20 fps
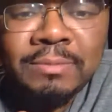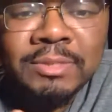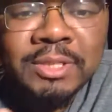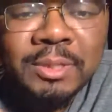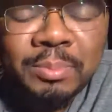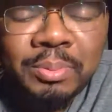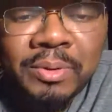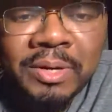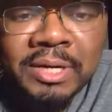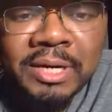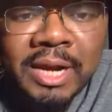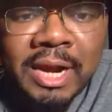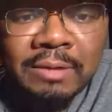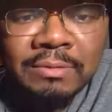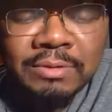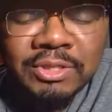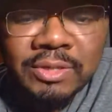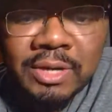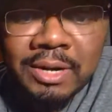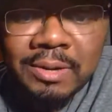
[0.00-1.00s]
was the point that I
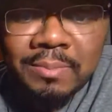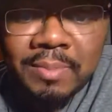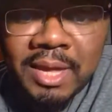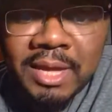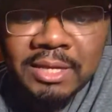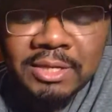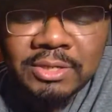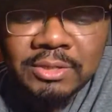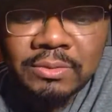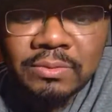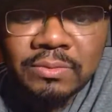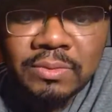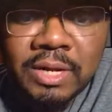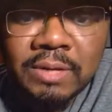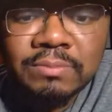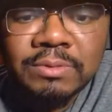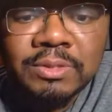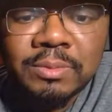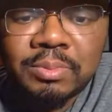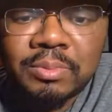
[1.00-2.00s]
was trying to make too.
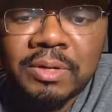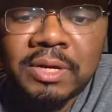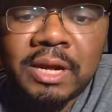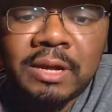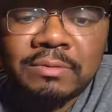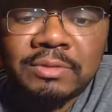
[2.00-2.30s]
That was the point that I